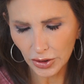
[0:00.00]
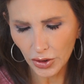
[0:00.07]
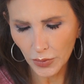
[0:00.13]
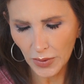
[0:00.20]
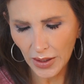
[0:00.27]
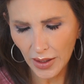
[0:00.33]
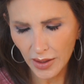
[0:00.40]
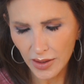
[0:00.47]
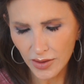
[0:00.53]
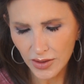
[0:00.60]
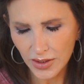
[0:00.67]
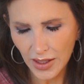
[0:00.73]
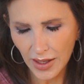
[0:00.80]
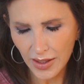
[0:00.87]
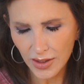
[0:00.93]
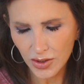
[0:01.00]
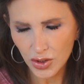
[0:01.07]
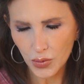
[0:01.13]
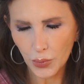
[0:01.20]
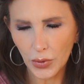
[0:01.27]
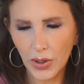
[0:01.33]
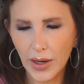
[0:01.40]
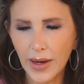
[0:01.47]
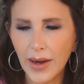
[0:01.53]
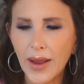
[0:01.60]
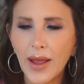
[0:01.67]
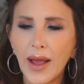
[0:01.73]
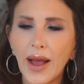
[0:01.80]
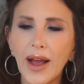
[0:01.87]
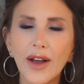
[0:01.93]
Illuminating Setting
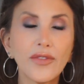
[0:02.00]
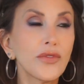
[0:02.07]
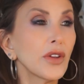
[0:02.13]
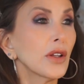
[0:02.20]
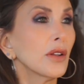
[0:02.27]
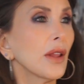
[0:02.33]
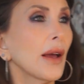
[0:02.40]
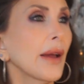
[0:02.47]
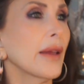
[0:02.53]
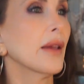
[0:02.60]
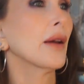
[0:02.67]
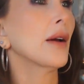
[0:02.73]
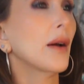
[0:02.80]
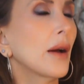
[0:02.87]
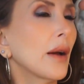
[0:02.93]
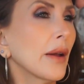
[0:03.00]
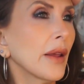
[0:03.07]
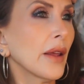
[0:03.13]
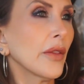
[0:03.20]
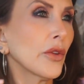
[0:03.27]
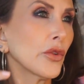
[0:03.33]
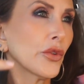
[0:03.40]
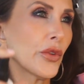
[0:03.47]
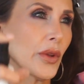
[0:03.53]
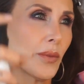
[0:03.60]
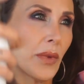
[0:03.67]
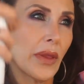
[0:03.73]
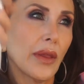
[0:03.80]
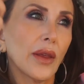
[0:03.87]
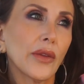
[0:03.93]
Spray. I feel like Heather sent
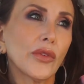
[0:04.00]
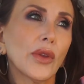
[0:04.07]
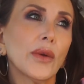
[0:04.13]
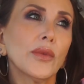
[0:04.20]
me this.